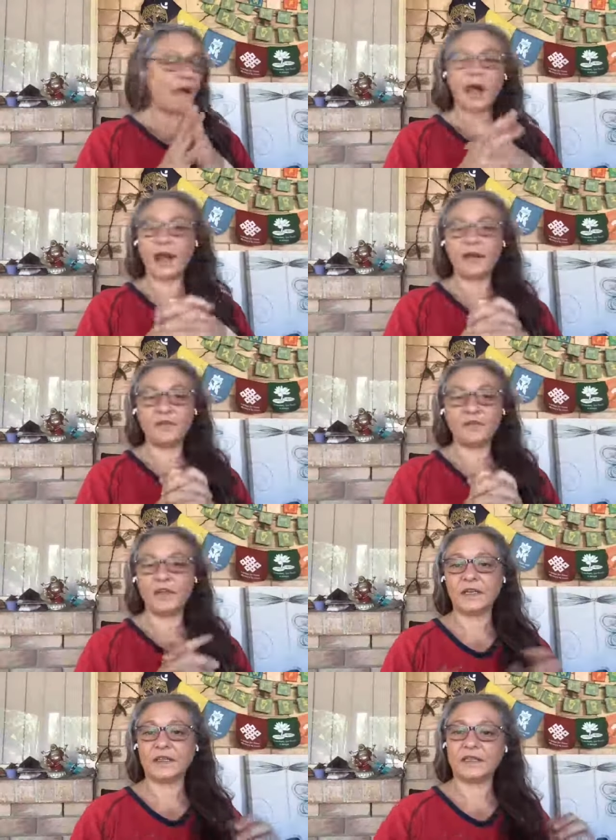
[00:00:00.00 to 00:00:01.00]
I didn't
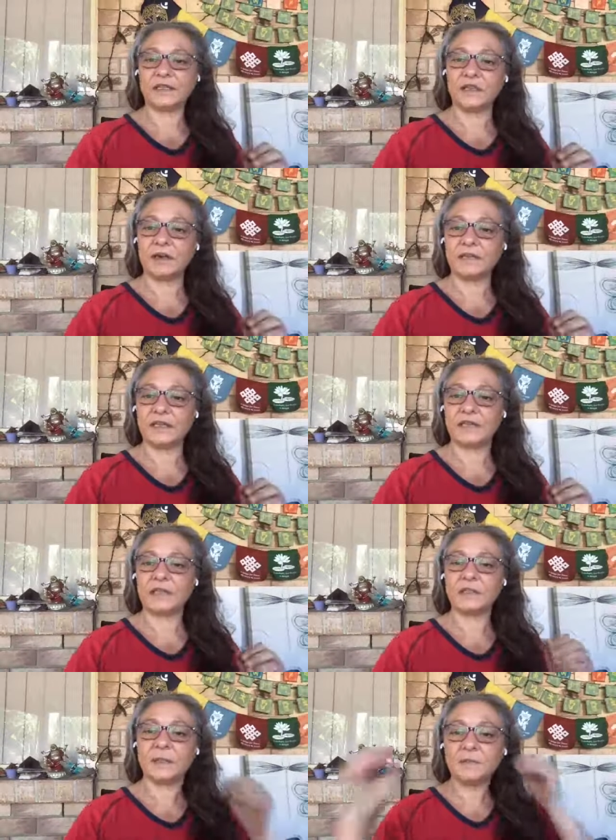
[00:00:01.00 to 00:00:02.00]
feel it this time. So
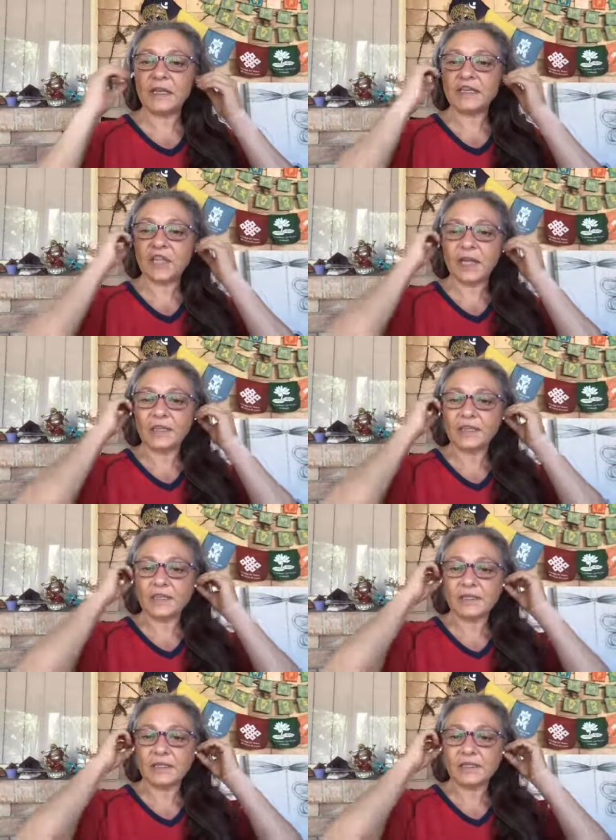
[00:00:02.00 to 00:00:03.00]
there's some big
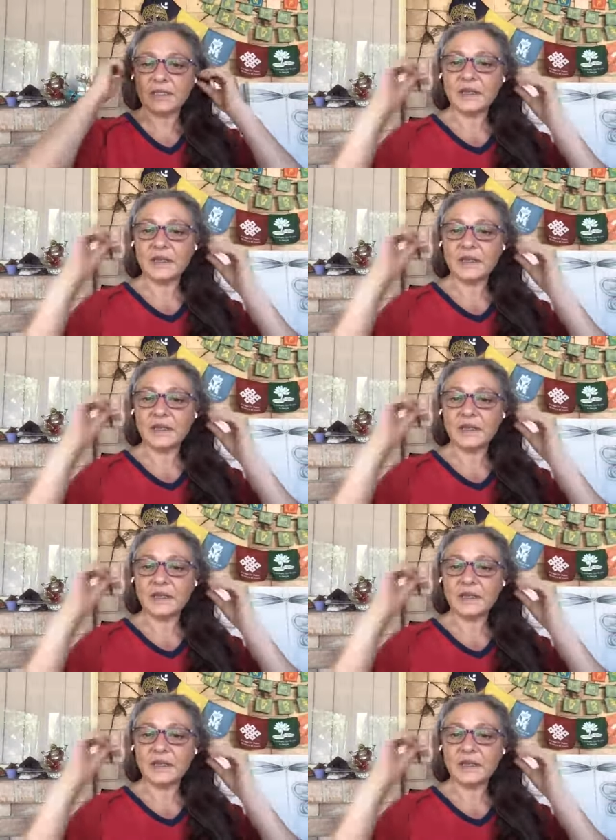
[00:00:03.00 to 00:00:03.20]
changes.